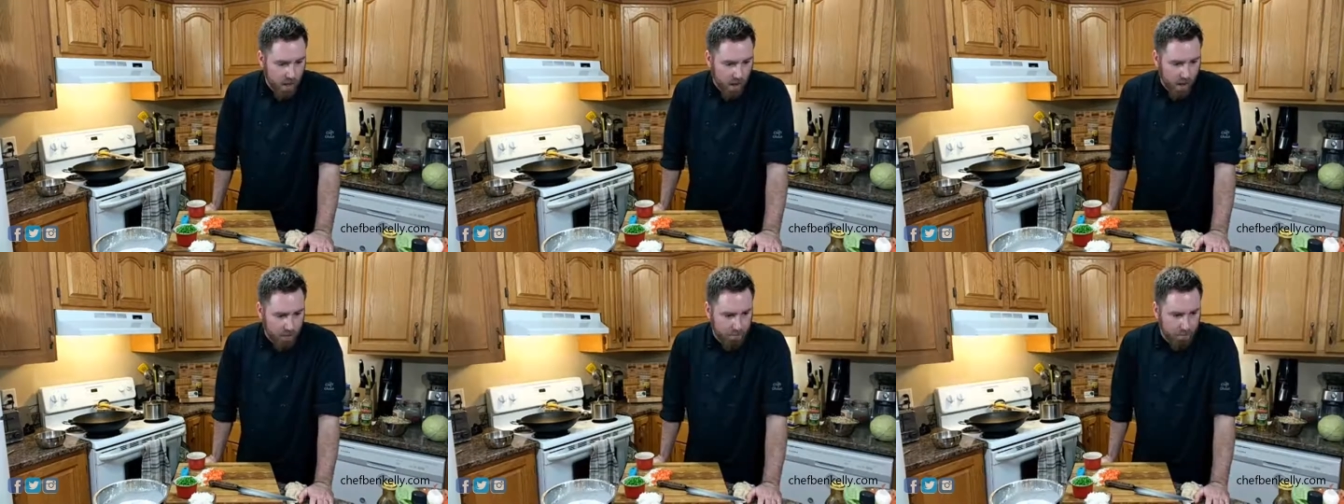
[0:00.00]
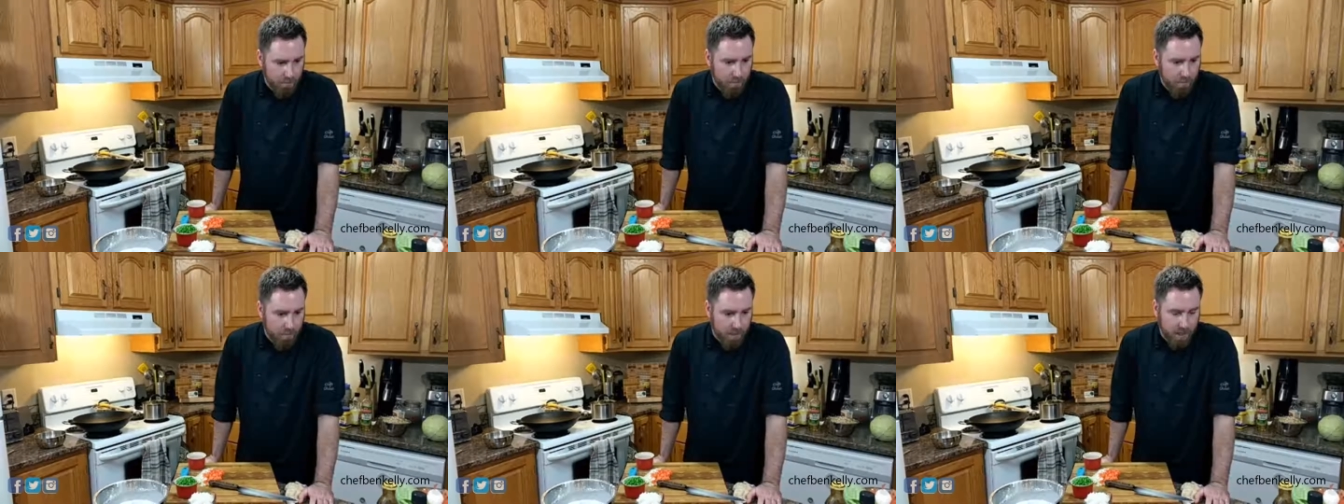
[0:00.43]

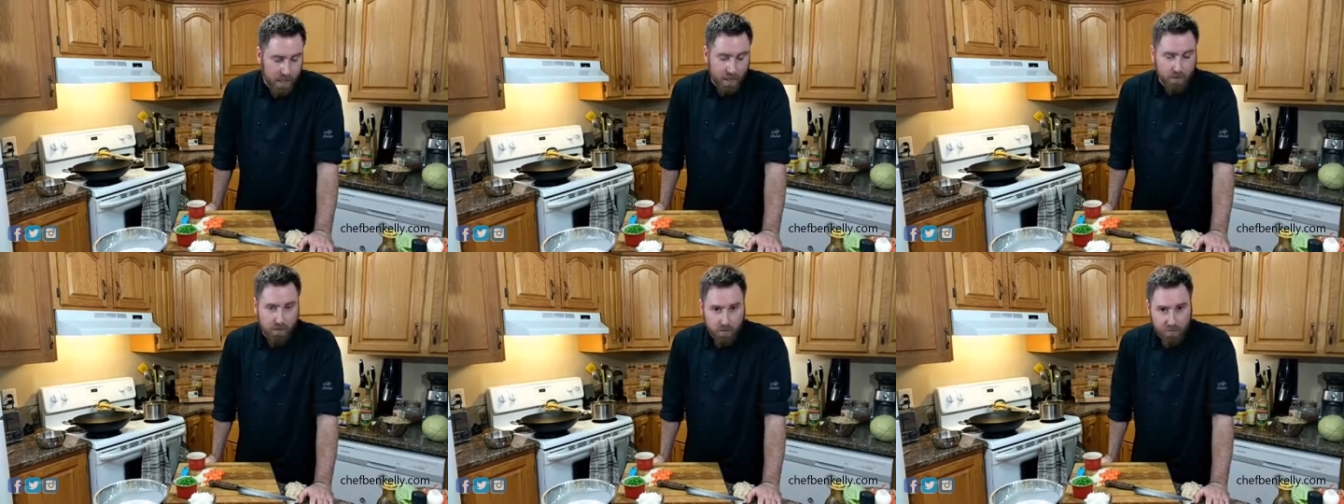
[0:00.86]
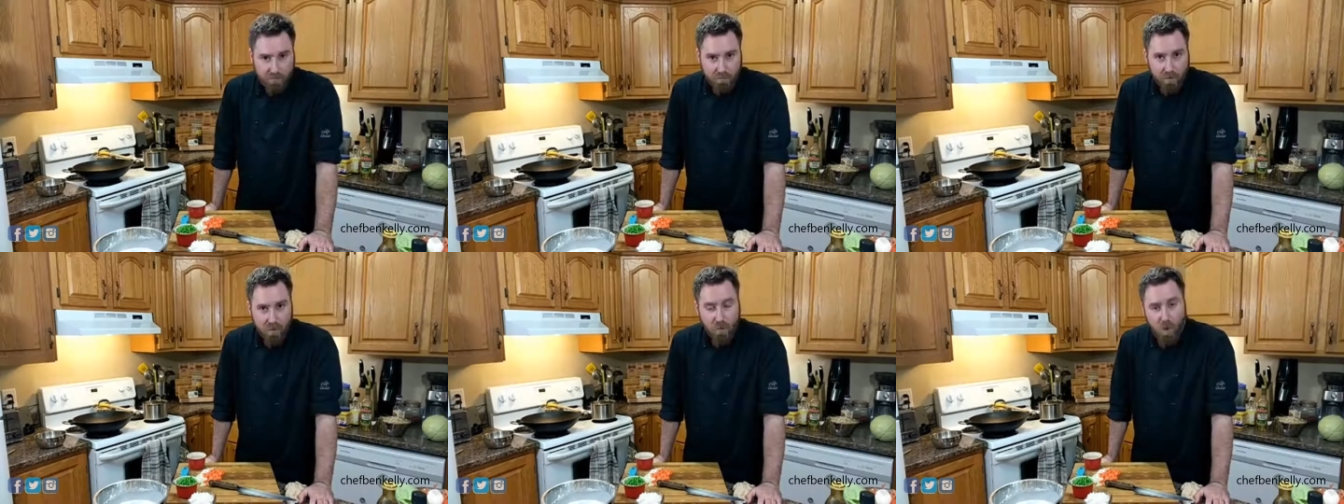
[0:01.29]
But again, don't
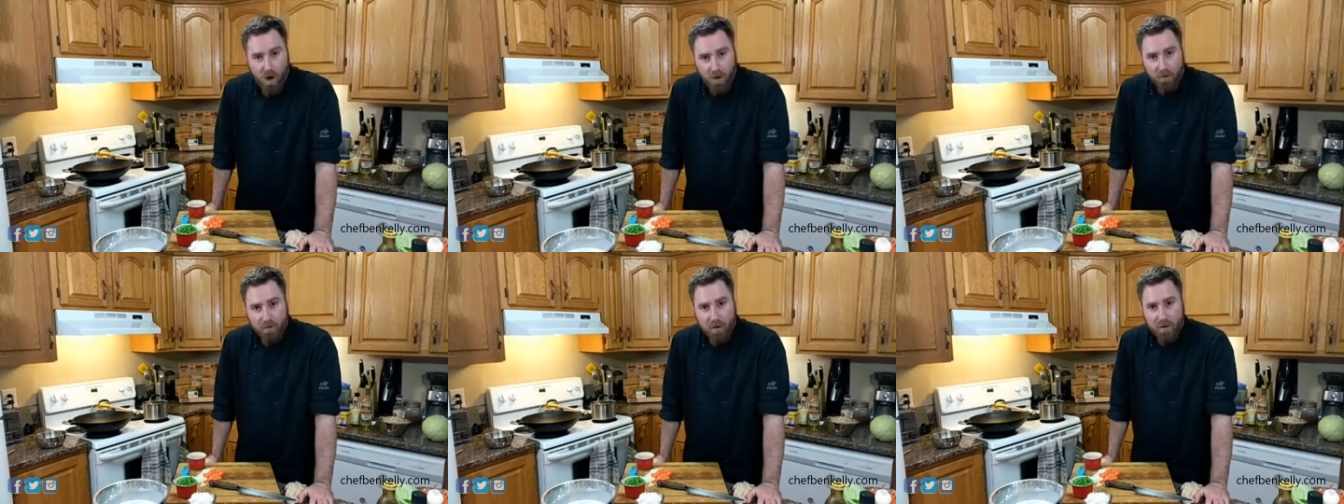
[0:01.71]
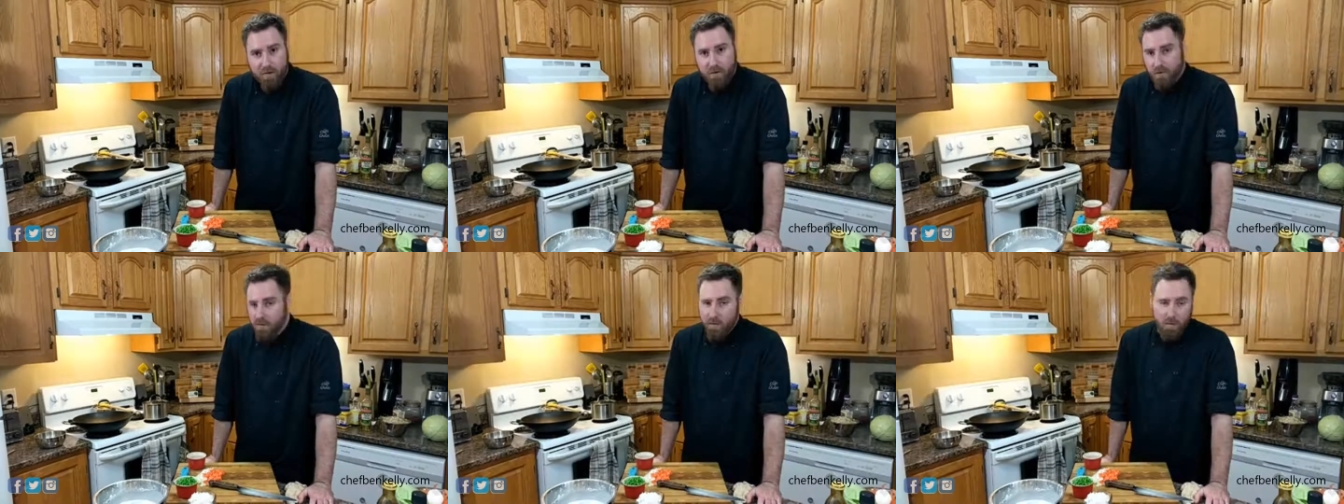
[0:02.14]
throw water on
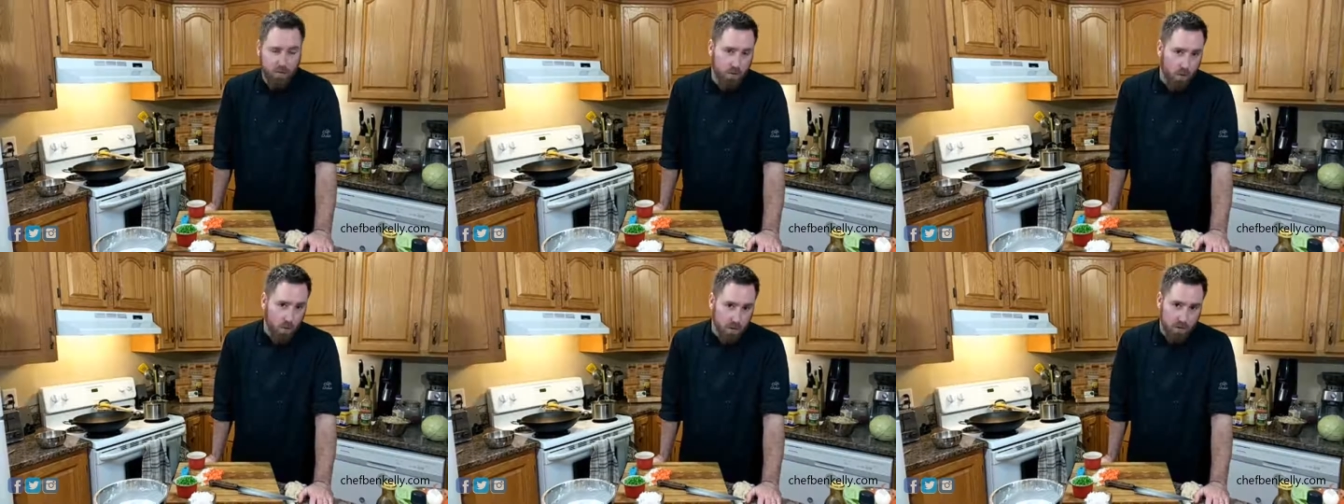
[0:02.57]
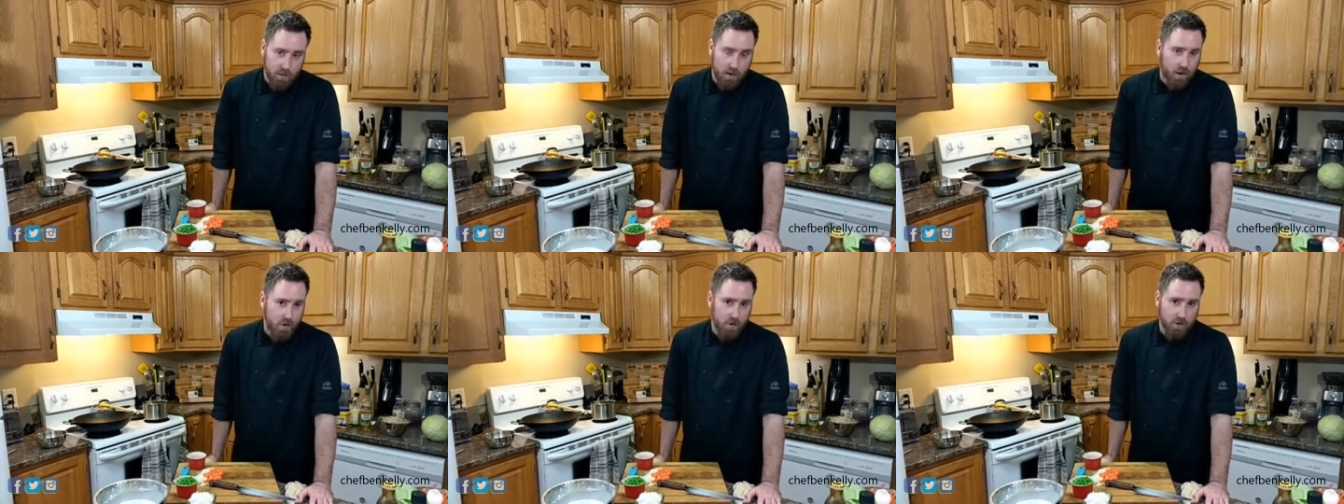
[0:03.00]
it. Don't throw
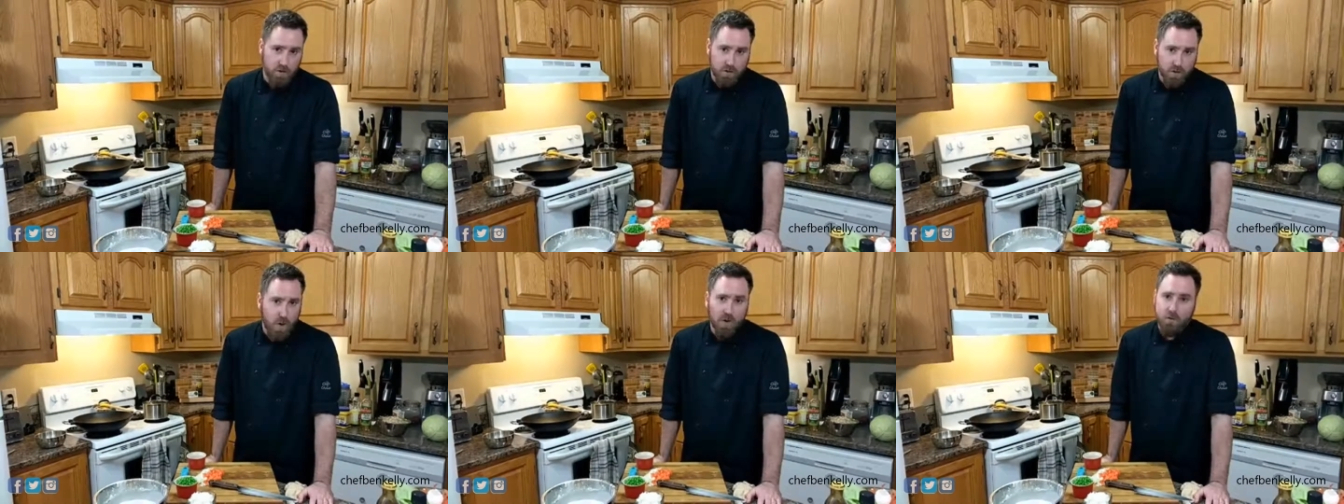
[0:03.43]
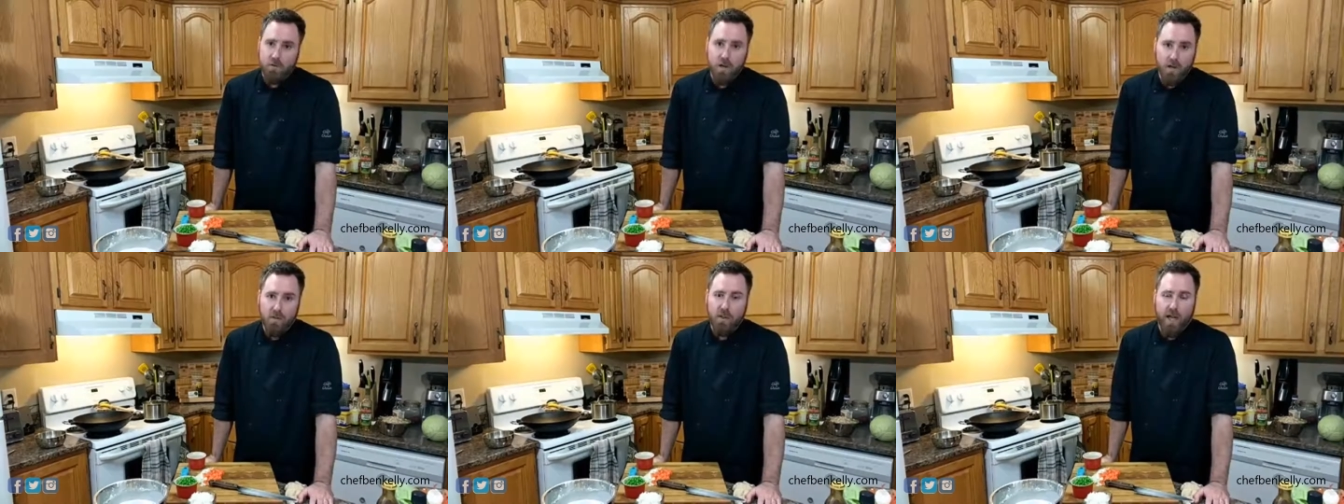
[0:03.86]
cornstarch or salt
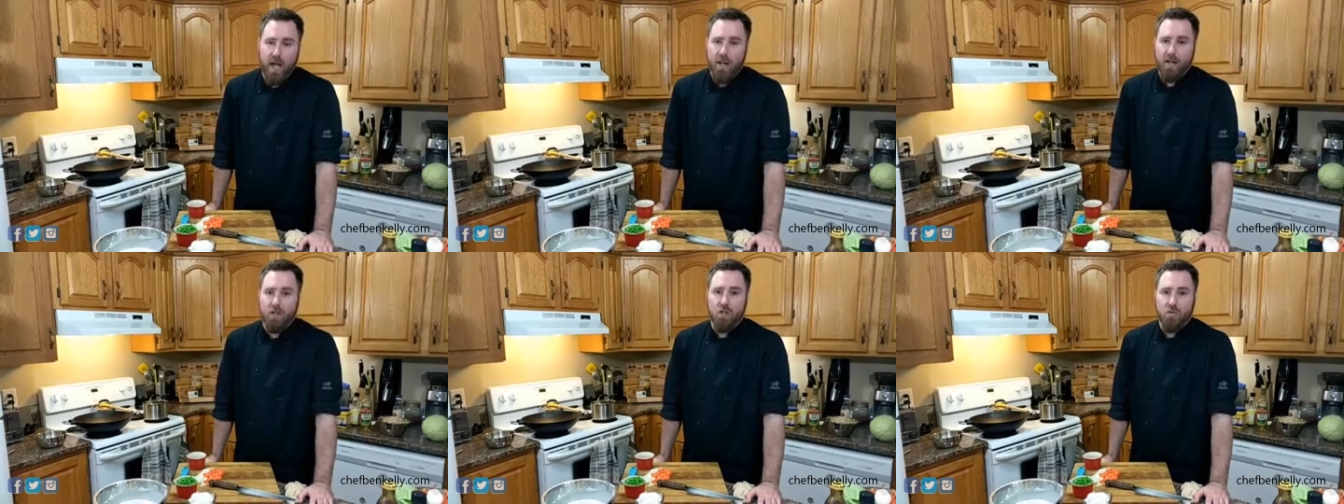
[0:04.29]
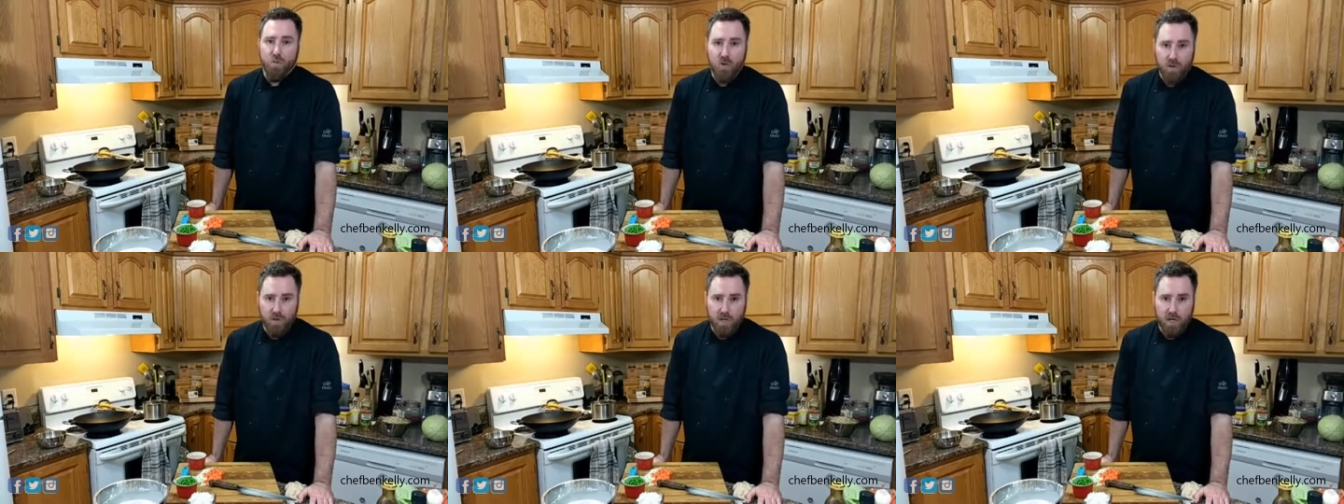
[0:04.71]
or anything at it. Just
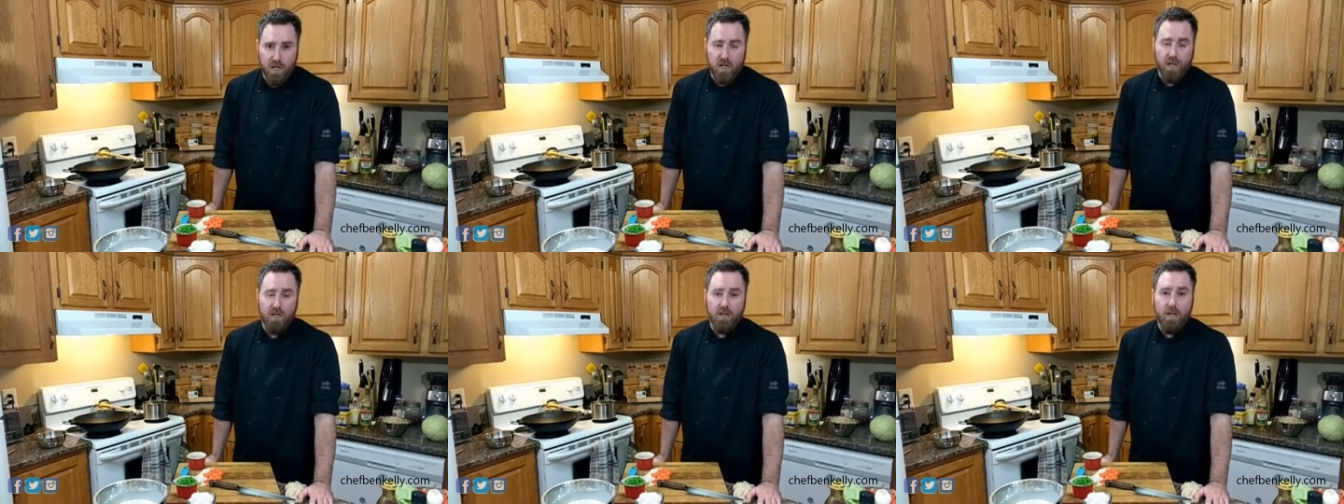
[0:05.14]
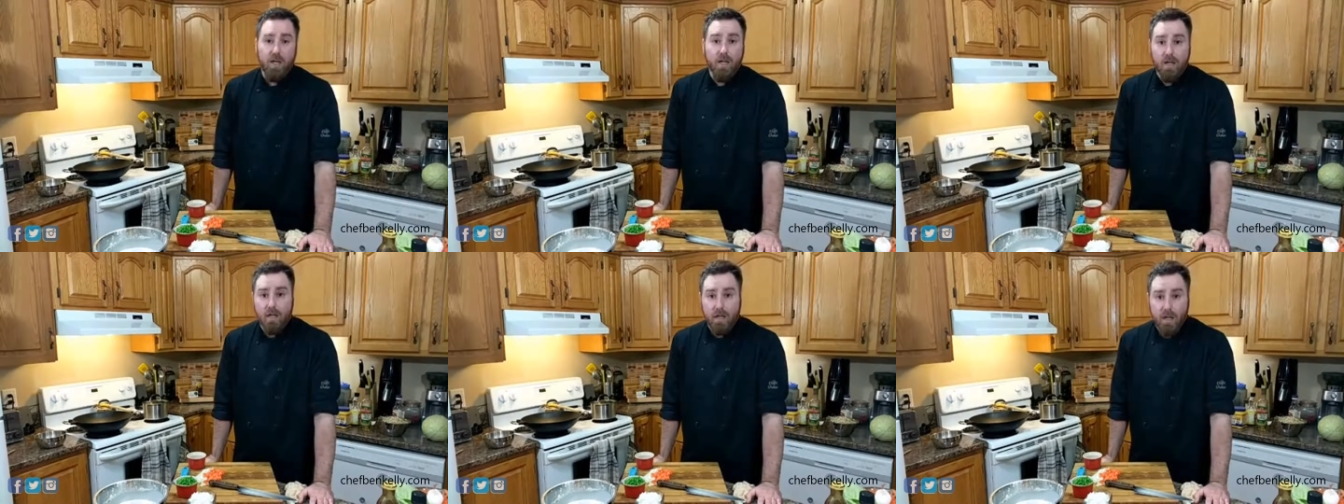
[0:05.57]
put a lid on it.
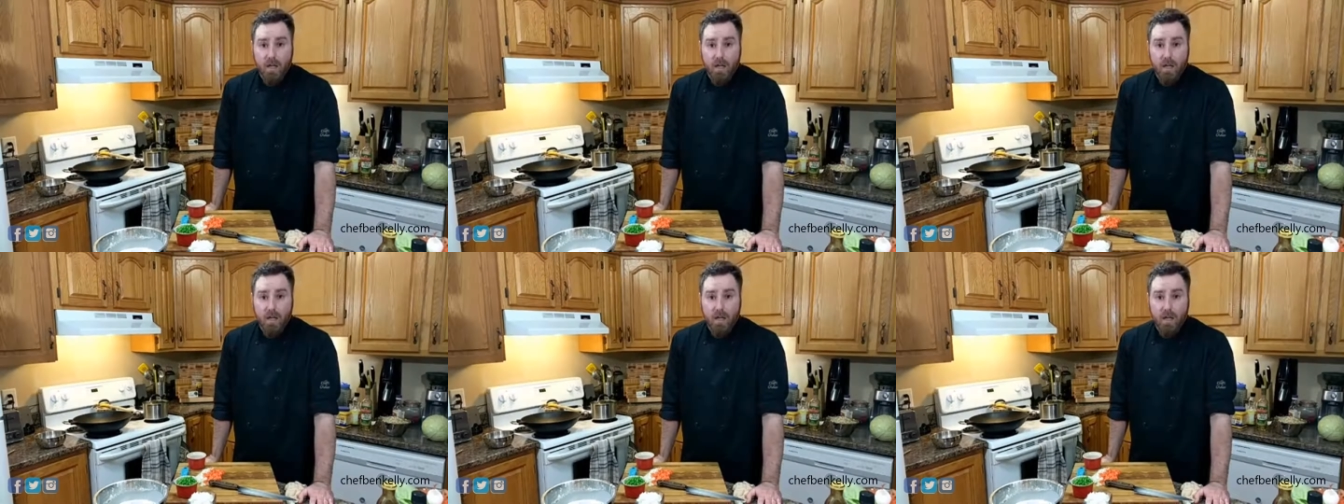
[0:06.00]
